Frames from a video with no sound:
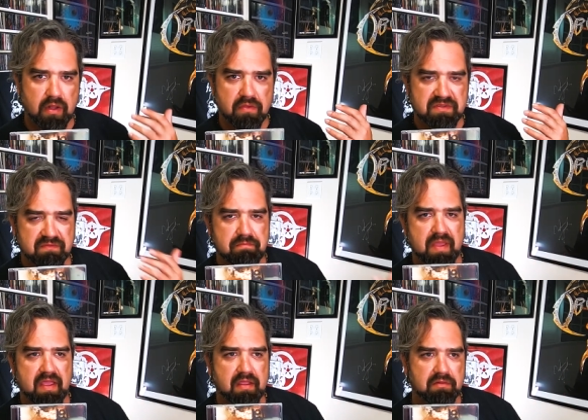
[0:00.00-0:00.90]
loads of
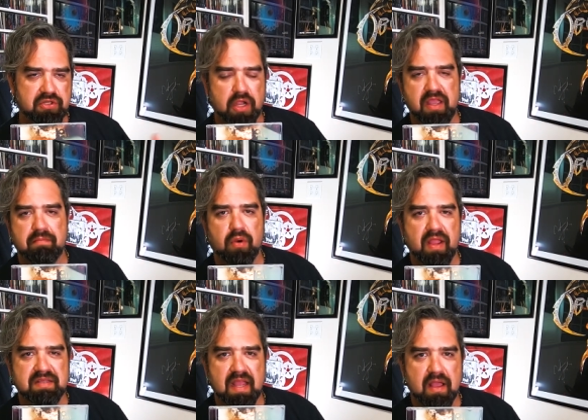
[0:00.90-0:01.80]
big, chuggy
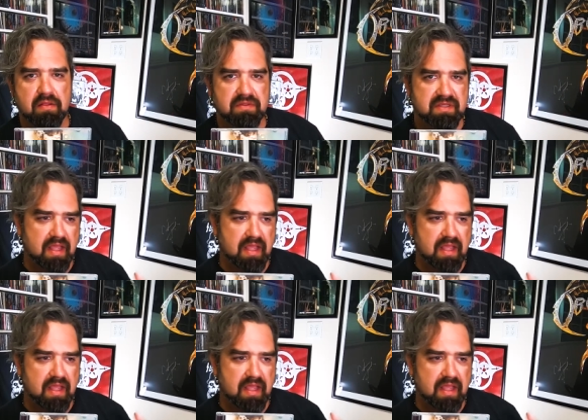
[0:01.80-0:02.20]
breakdowns,